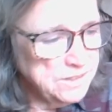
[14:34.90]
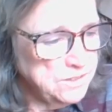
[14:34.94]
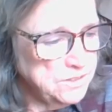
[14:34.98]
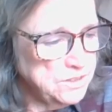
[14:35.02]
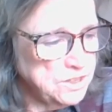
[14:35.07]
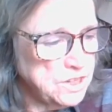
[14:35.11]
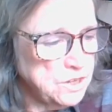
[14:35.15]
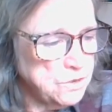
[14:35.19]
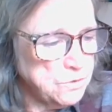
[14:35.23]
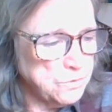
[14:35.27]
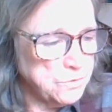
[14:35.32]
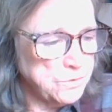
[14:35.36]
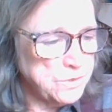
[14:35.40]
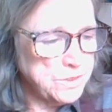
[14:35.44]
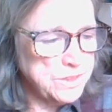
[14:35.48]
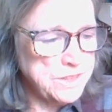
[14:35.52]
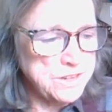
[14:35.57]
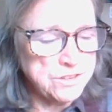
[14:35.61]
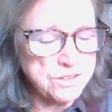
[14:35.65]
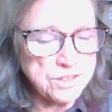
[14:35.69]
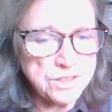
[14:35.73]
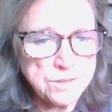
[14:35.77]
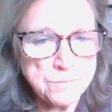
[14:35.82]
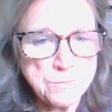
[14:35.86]
so
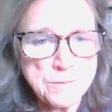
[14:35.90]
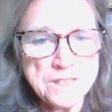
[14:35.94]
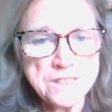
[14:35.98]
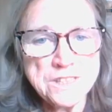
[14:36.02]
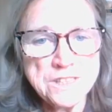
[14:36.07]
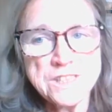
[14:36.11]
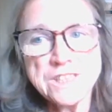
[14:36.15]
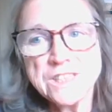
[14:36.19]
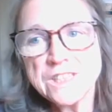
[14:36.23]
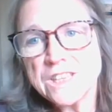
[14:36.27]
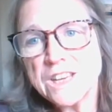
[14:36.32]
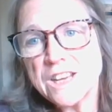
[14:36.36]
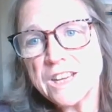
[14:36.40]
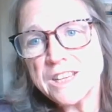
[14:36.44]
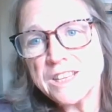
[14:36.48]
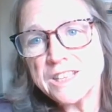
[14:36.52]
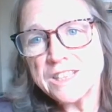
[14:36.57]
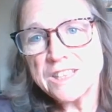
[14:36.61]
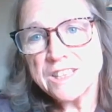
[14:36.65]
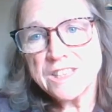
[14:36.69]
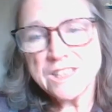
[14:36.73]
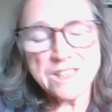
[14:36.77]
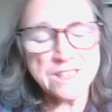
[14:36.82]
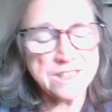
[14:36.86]
there's my
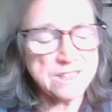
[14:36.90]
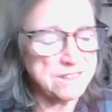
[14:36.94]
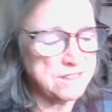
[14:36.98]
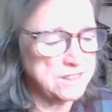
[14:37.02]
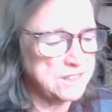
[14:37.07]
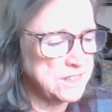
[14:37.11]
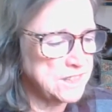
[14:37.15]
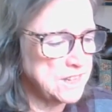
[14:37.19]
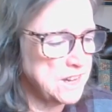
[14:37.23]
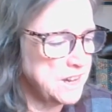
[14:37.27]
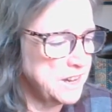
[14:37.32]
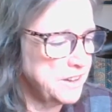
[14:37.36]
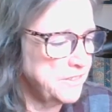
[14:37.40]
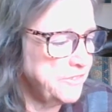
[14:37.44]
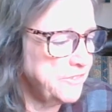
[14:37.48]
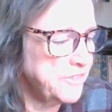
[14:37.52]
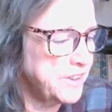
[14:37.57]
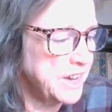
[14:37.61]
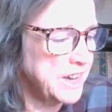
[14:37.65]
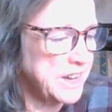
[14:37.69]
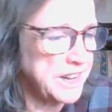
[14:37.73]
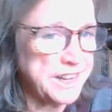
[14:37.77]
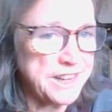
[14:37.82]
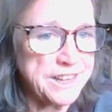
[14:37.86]
science
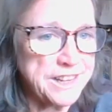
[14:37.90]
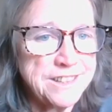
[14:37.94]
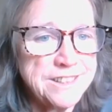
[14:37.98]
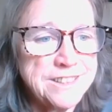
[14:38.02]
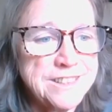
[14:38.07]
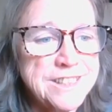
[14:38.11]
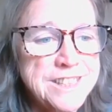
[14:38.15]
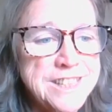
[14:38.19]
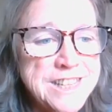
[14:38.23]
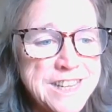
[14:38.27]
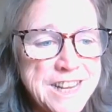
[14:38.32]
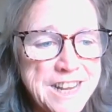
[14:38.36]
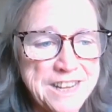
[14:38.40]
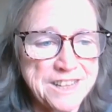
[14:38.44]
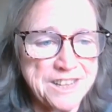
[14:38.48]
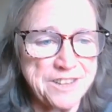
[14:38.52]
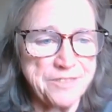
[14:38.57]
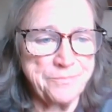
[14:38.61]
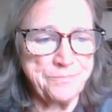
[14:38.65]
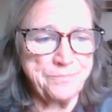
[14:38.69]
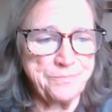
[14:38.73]
sci-fi deck.